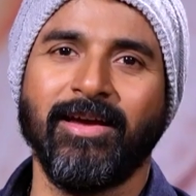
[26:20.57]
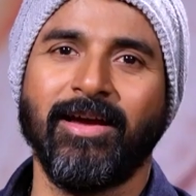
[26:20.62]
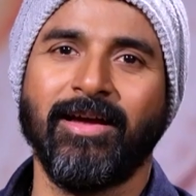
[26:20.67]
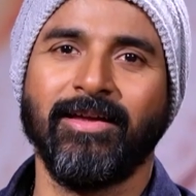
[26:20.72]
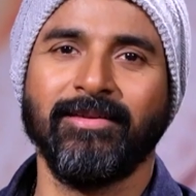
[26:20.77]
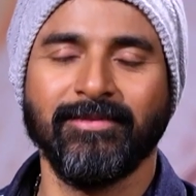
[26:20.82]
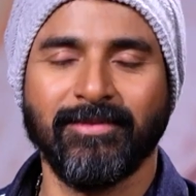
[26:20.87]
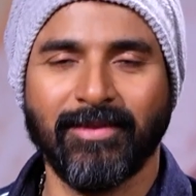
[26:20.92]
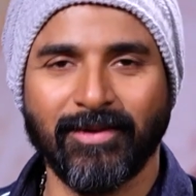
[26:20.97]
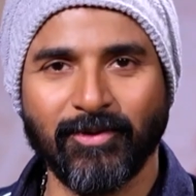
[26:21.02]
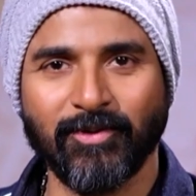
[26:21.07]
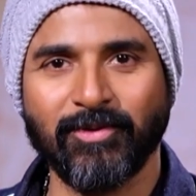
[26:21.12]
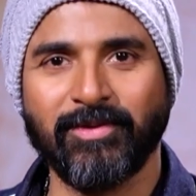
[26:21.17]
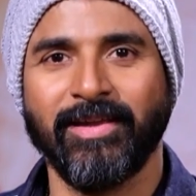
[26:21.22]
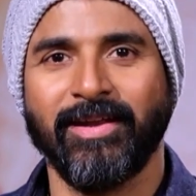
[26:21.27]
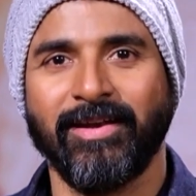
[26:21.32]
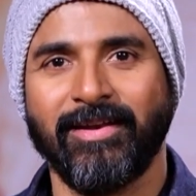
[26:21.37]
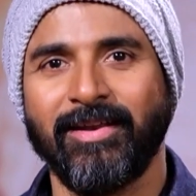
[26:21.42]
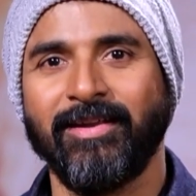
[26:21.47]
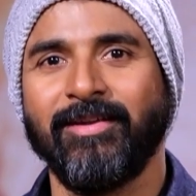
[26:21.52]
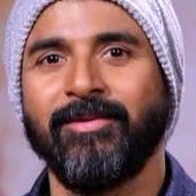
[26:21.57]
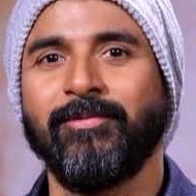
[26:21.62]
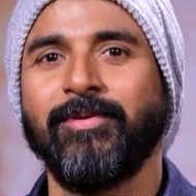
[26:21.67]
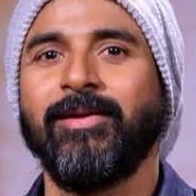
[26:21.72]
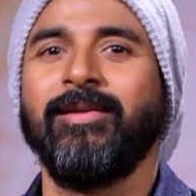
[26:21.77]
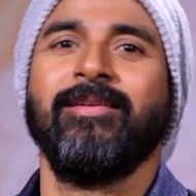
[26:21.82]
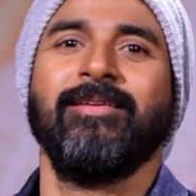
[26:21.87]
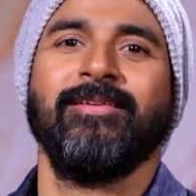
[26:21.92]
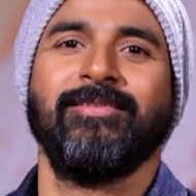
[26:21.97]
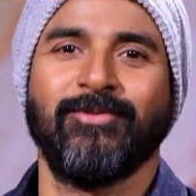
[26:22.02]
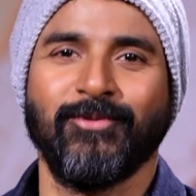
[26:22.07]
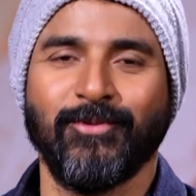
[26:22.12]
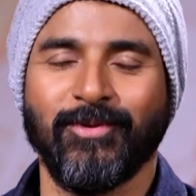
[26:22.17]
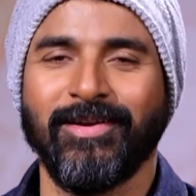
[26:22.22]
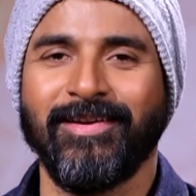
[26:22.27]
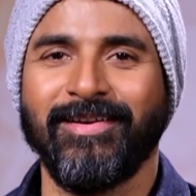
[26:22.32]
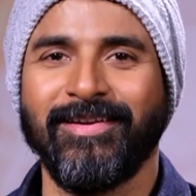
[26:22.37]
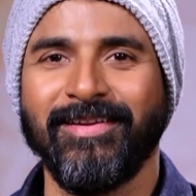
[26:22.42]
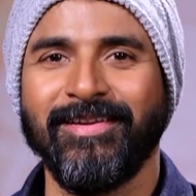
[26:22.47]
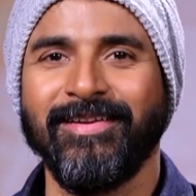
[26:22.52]
Andaru theater ki velli
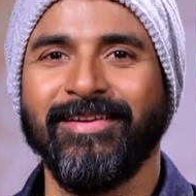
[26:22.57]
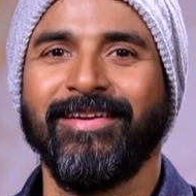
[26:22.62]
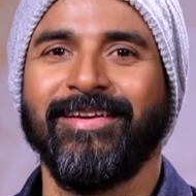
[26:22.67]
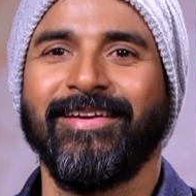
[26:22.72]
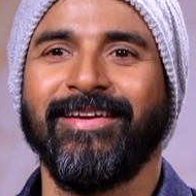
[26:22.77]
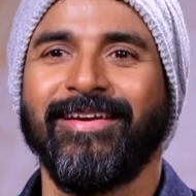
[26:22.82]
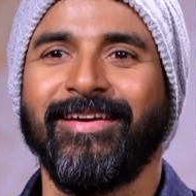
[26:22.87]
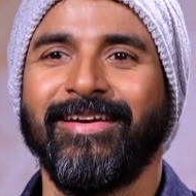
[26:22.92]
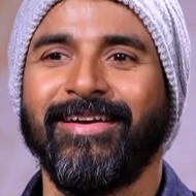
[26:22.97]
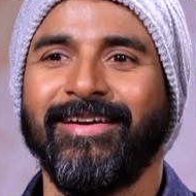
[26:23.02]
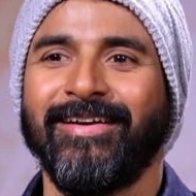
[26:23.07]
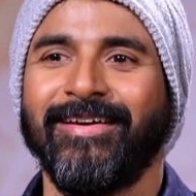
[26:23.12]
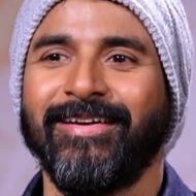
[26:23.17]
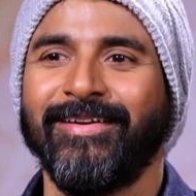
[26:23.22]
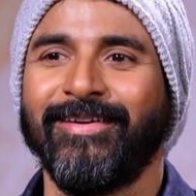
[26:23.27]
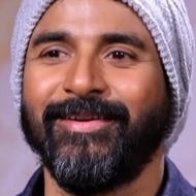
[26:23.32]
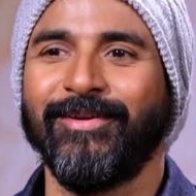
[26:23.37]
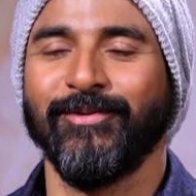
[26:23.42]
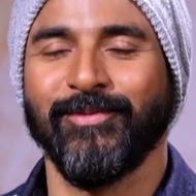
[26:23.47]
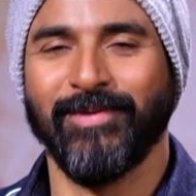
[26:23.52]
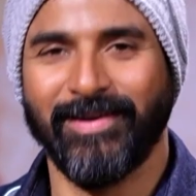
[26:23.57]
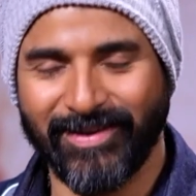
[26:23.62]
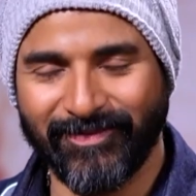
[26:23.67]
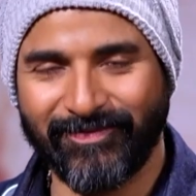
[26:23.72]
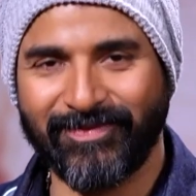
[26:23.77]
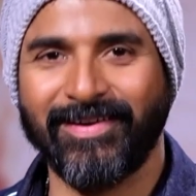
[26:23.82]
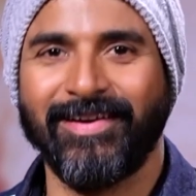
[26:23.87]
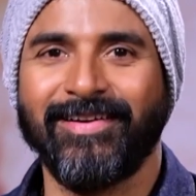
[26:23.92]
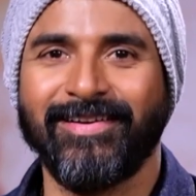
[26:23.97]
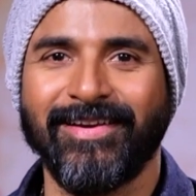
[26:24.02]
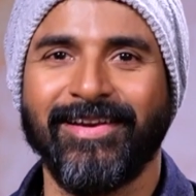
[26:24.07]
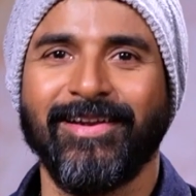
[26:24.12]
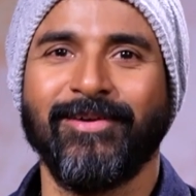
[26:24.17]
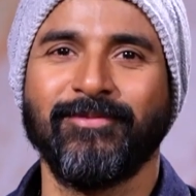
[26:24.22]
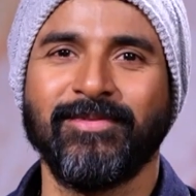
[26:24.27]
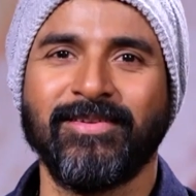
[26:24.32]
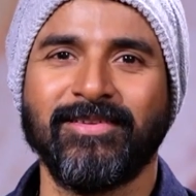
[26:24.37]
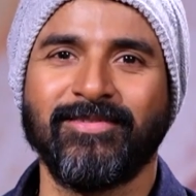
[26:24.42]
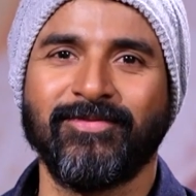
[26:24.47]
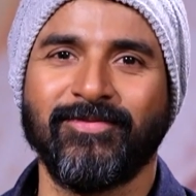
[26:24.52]
chudandi. You will definitely
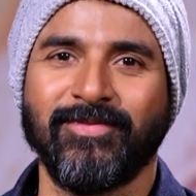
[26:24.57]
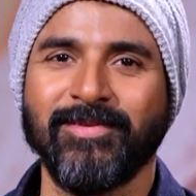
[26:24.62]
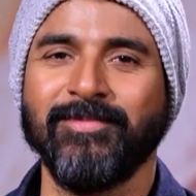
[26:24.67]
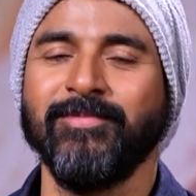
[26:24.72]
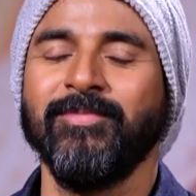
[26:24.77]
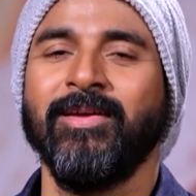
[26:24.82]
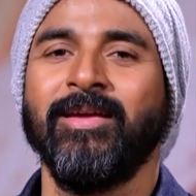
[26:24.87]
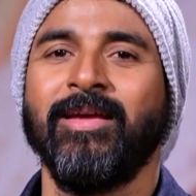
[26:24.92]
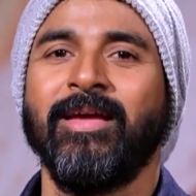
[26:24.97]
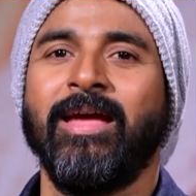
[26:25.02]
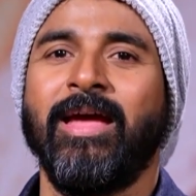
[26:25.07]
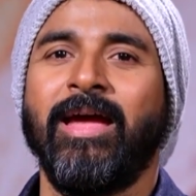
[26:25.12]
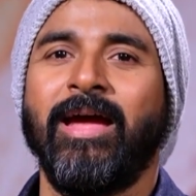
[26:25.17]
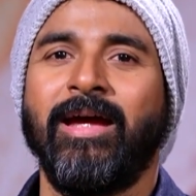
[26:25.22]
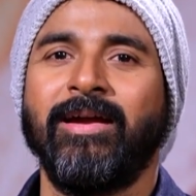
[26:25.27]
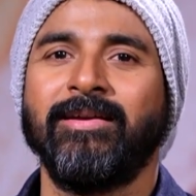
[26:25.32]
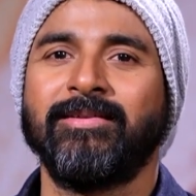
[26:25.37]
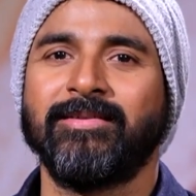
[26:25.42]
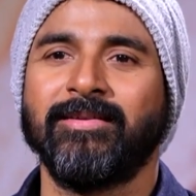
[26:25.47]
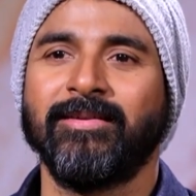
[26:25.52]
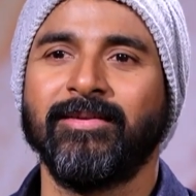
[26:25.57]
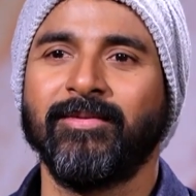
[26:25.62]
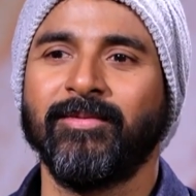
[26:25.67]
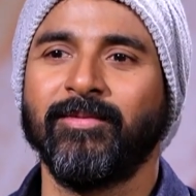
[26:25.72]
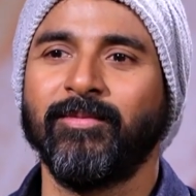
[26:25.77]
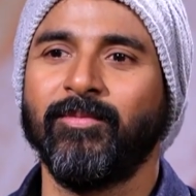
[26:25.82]
love this film. It's a